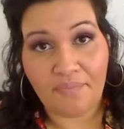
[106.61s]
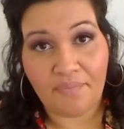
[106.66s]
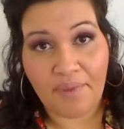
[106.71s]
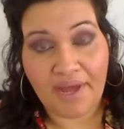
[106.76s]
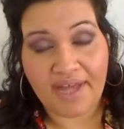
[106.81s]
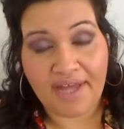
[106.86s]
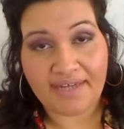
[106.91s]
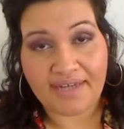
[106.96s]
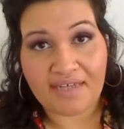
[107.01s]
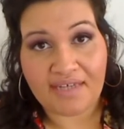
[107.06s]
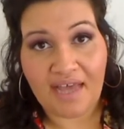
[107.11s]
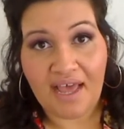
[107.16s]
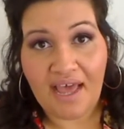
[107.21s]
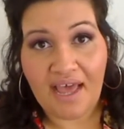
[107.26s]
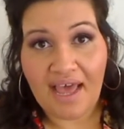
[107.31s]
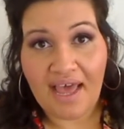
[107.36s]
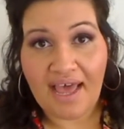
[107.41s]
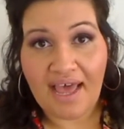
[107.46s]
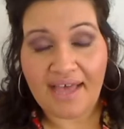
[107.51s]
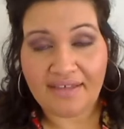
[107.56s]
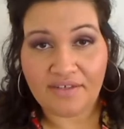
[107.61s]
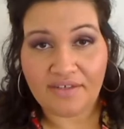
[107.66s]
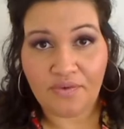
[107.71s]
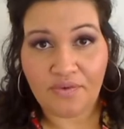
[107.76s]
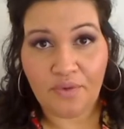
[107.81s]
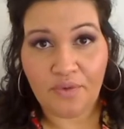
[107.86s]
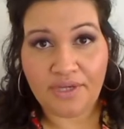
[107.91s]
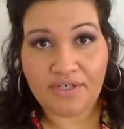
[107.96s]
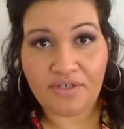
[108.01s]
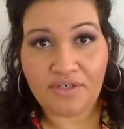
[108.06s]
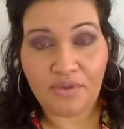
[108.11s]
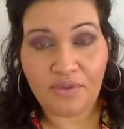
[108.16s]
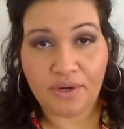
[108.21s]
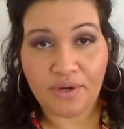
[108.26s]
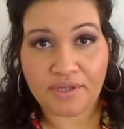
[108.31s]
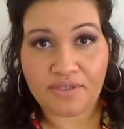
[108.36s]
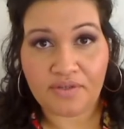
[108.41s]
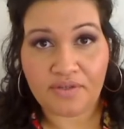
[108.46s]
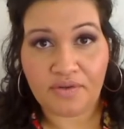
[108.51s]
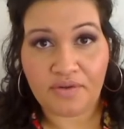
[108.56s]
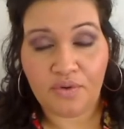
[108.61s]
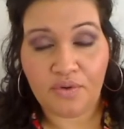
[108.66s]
But as it went towards